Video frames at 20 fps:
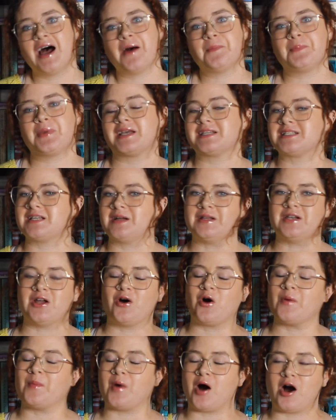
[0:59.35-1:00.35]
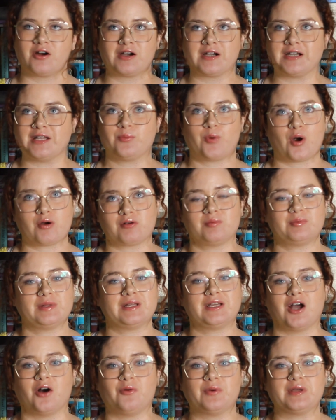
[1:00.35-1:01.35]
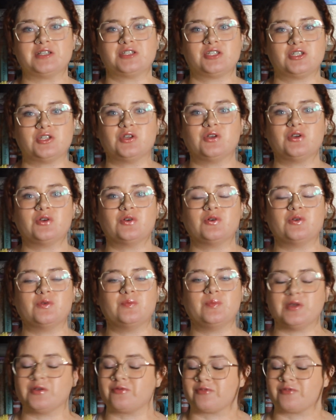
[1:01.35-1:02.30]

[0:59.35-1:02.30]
because I know I'm already probably going to be